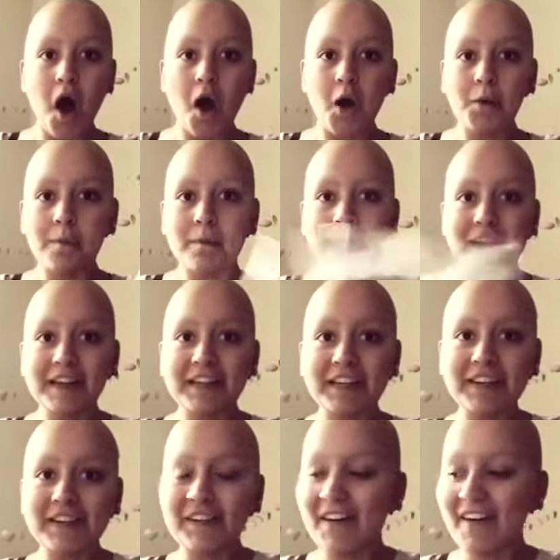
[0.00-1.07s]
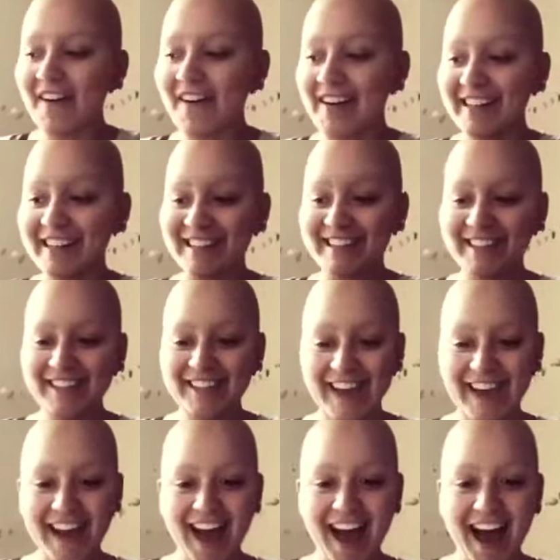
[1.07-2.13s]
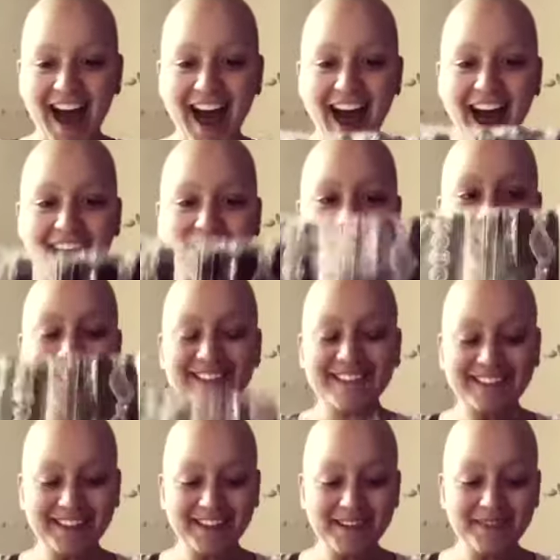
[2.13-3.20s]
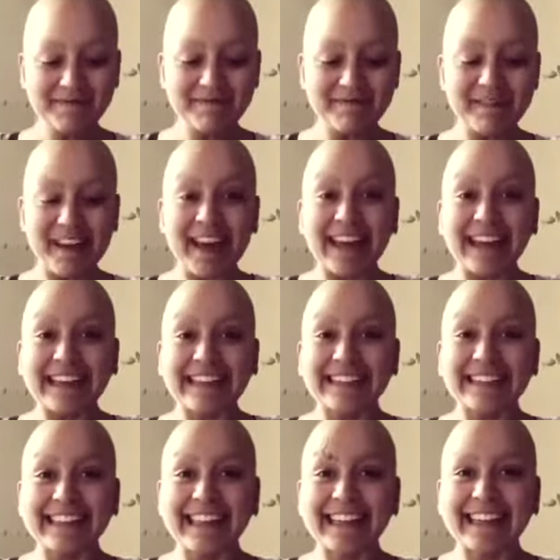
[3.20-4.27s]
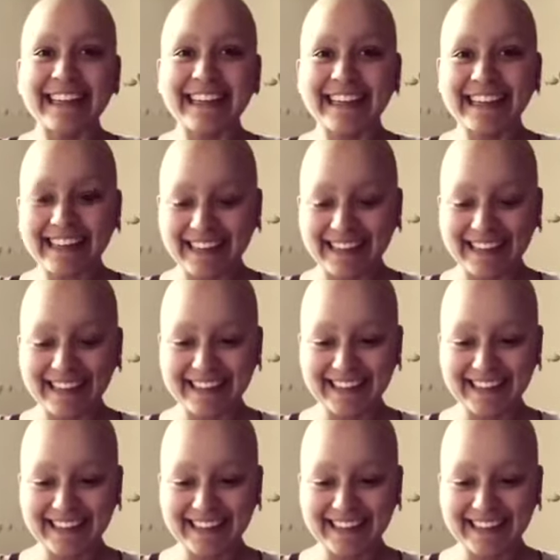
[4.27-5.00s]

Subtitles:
Oh my gosh! This is amazing!